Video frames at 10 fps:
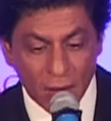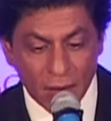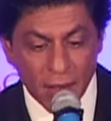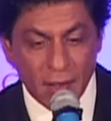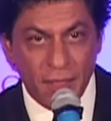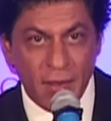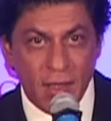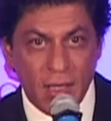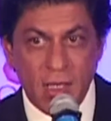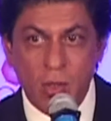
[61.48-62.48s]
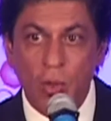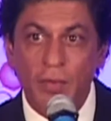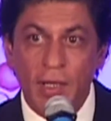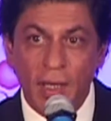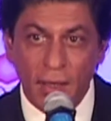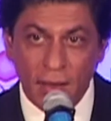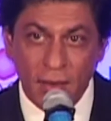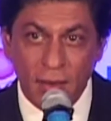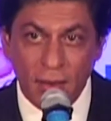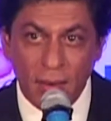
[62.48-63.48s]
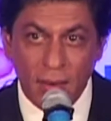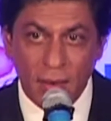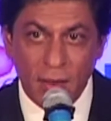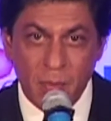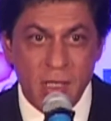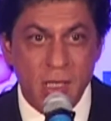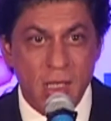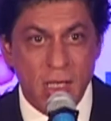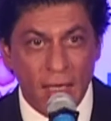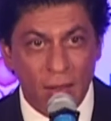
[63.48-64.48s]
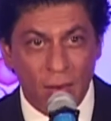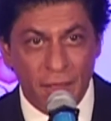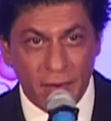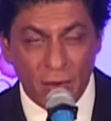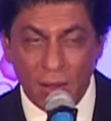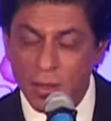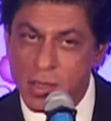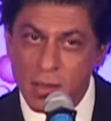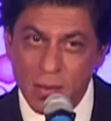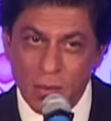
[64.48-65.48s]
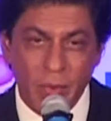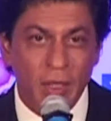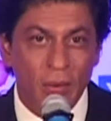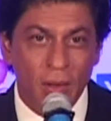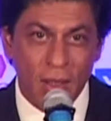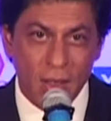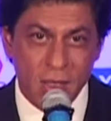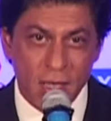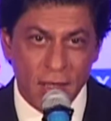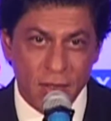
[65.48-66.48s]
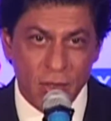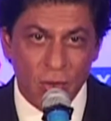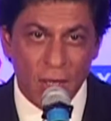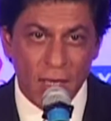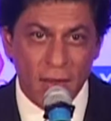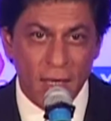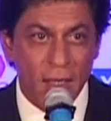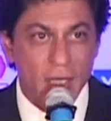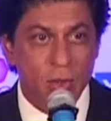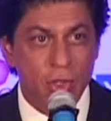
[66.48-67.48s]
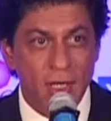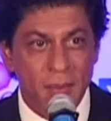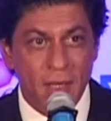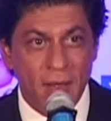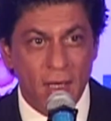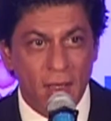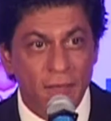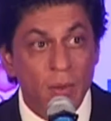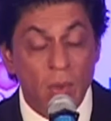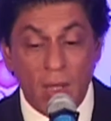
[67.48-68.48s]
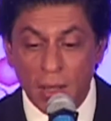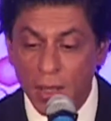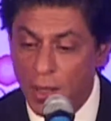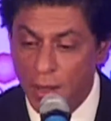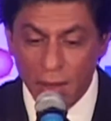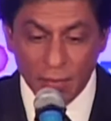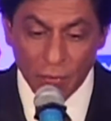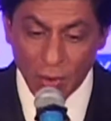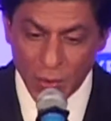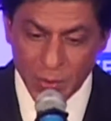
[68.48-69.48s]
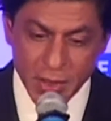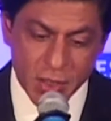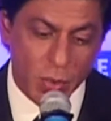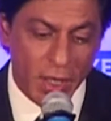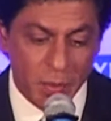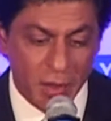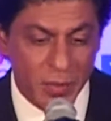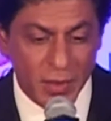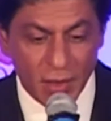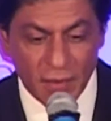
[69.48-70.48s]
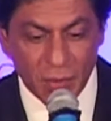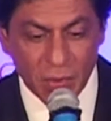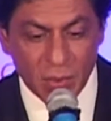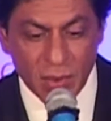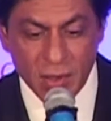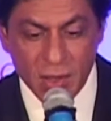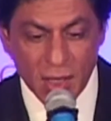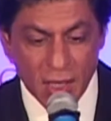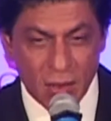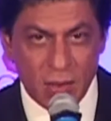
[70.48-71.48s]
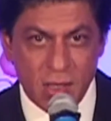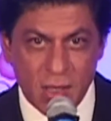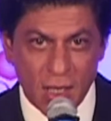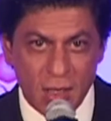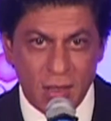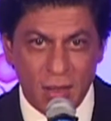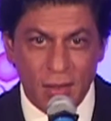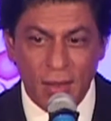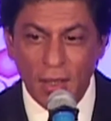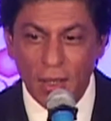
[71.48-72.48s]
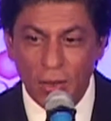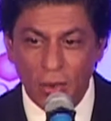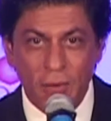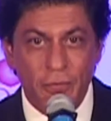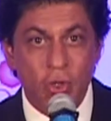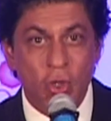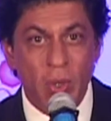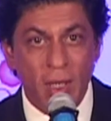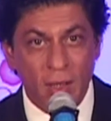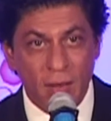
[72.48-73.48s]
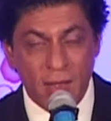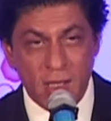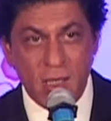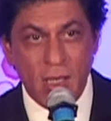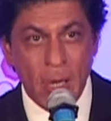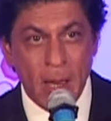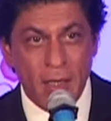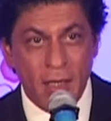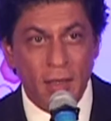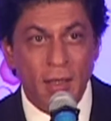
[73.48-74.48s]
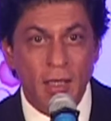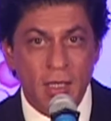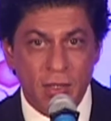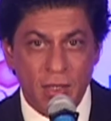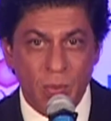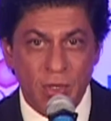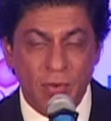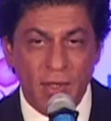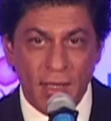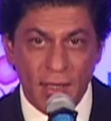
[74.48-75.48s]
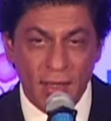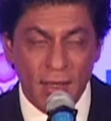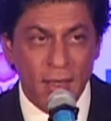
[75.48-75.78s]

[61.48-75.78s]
creativity does overtake the business angle of it all, so we don't understand. So I thank ASSOCHAM, I thank everyone involved with this white paper and everyone who is here on stage, and all of you showing an interest in an industry which really